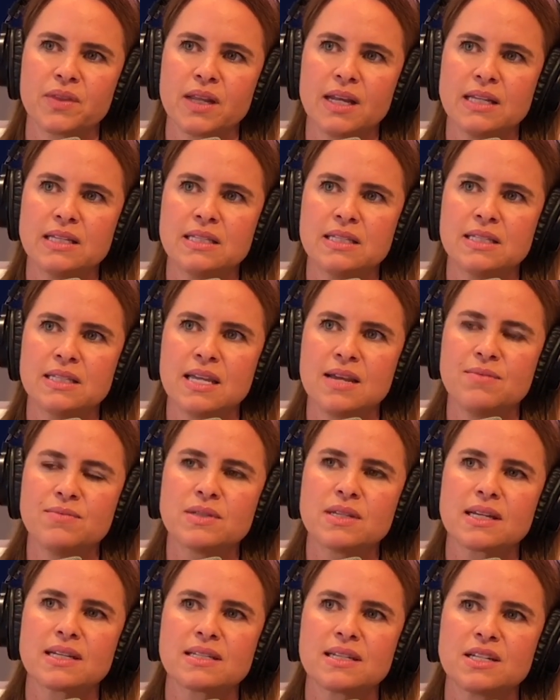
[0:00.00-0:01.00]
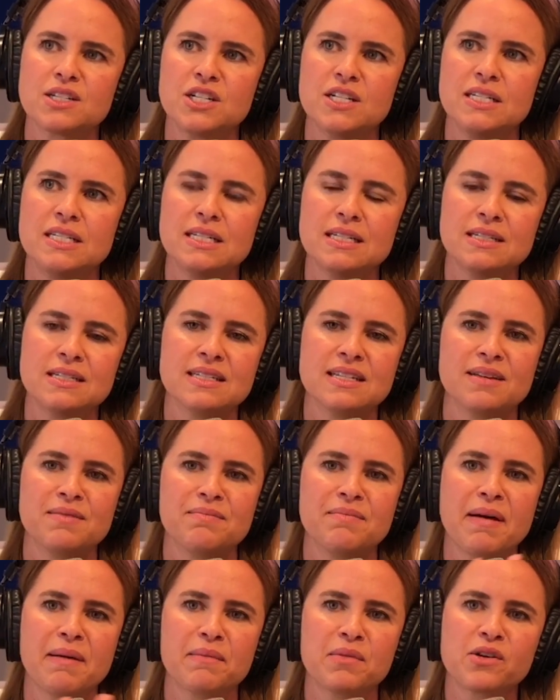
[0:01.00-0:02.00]
it seems like such a distant
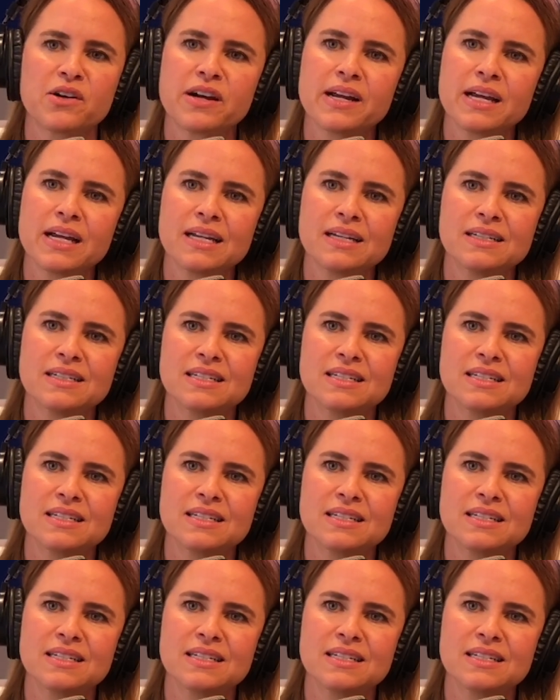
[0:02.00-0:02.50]
memory